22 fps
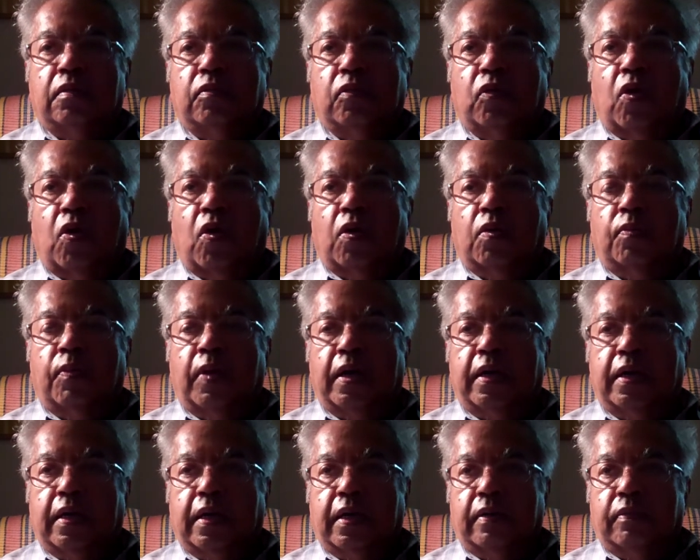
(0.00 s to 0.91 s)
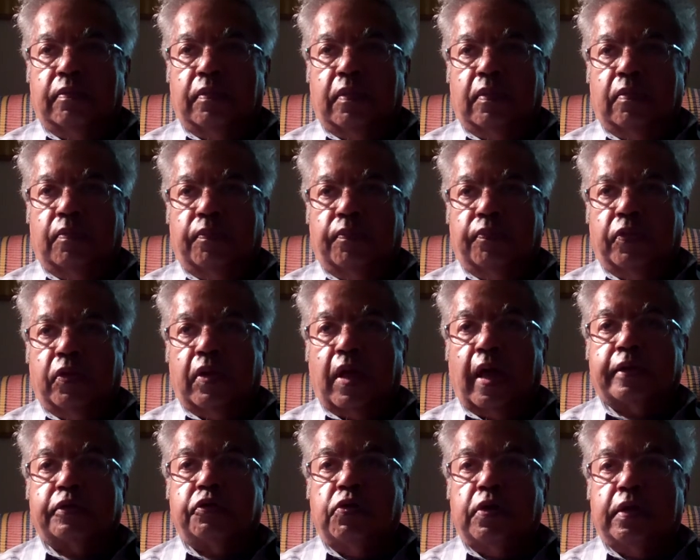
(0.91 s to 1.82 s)
all my,
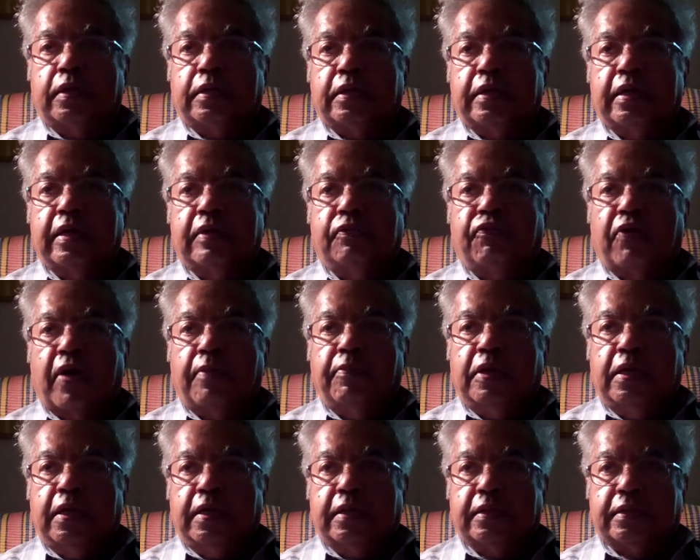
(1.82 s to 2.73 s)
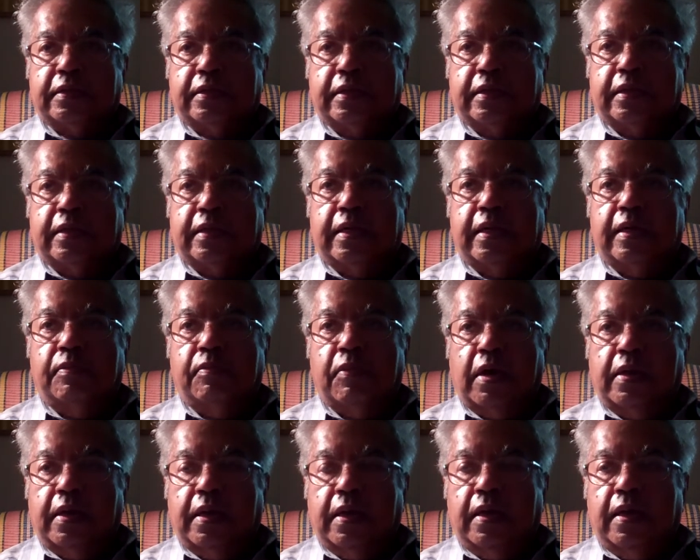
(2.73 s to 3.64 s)
actually three families, my
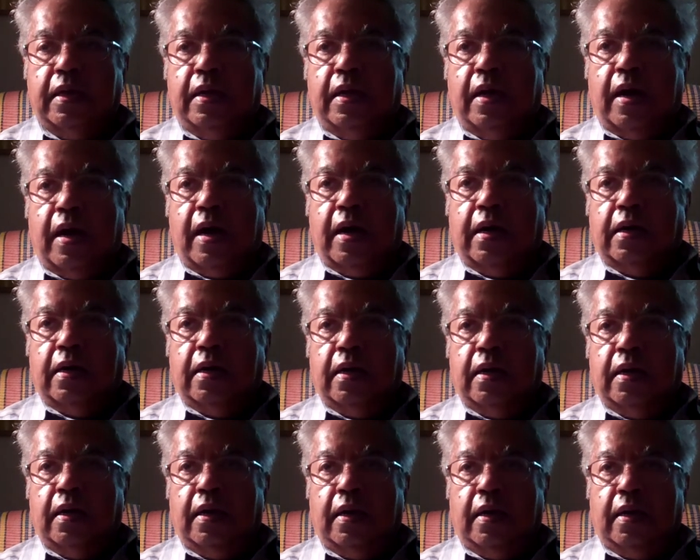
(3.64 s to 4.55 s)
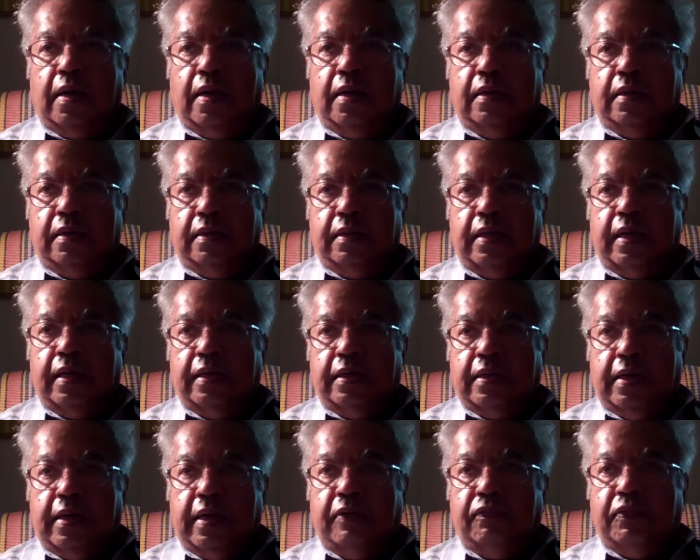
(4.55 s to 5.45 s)
uncle, they
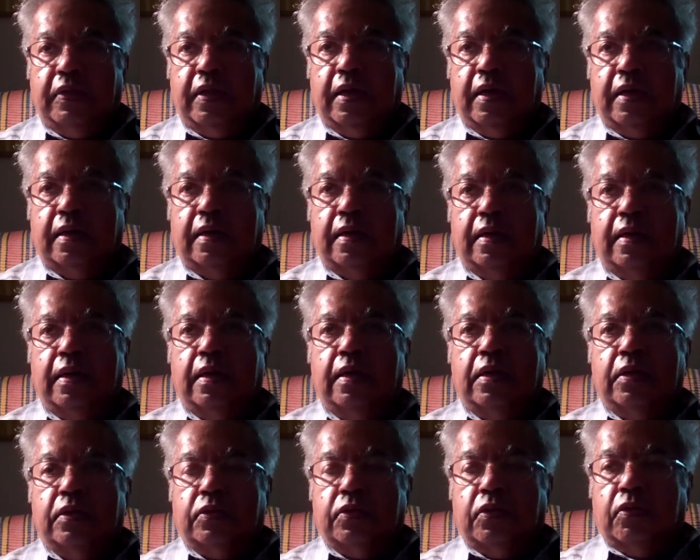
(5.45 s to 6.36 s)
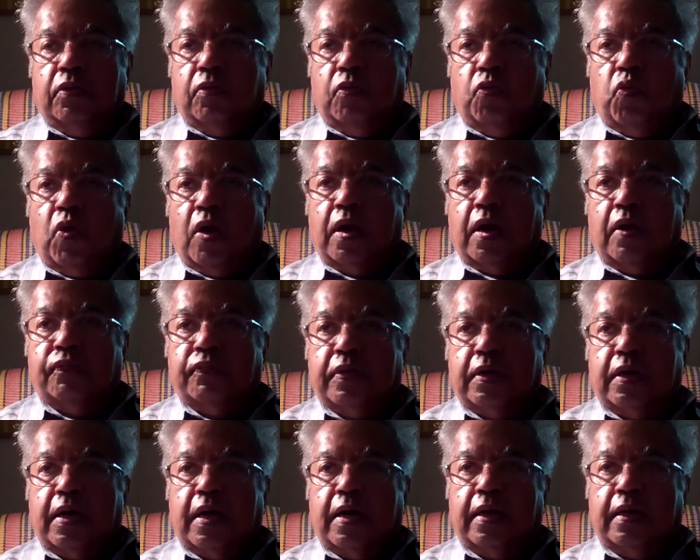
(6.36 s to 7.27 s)
lived there. So one after
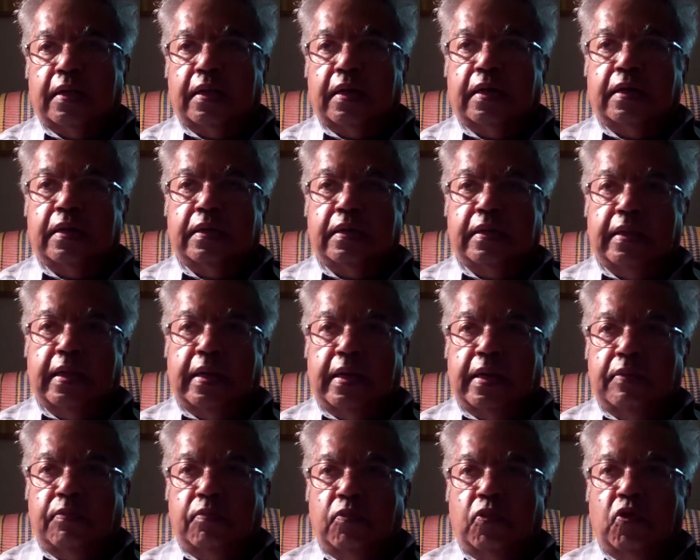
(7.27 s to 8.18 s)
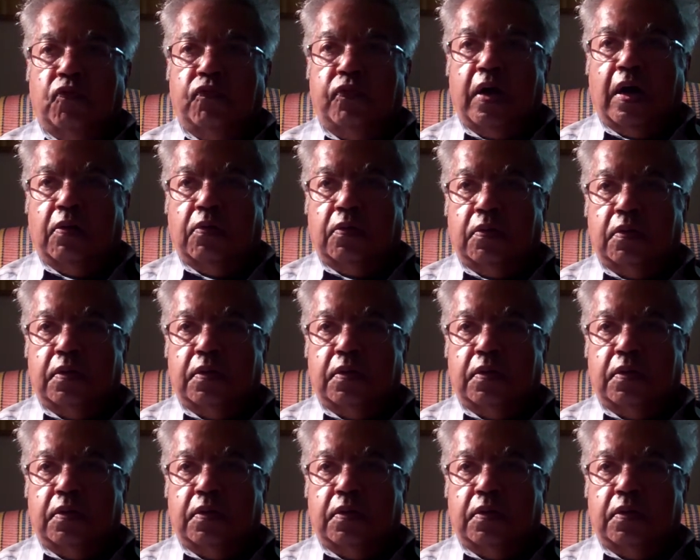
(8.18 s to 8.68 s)
another, they moved out.